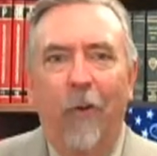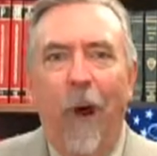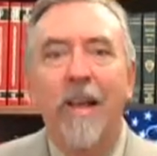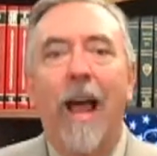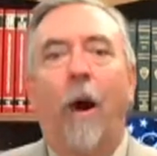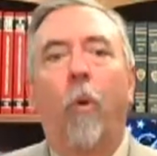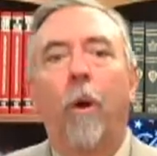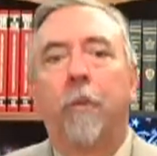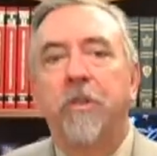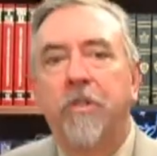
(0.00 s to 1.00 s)
Right now,
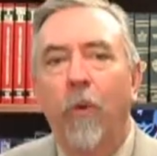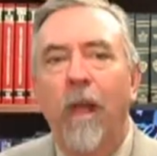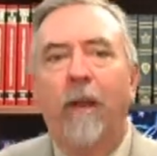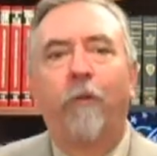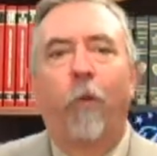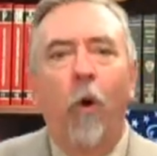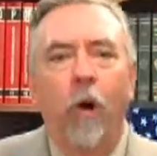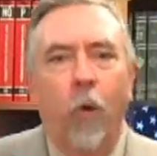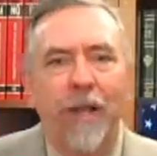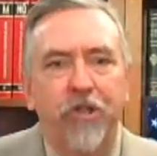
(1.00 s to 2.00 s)
we're pursuing a
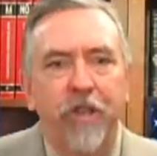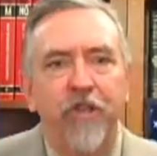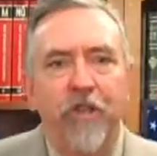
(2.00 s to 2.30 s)
four-question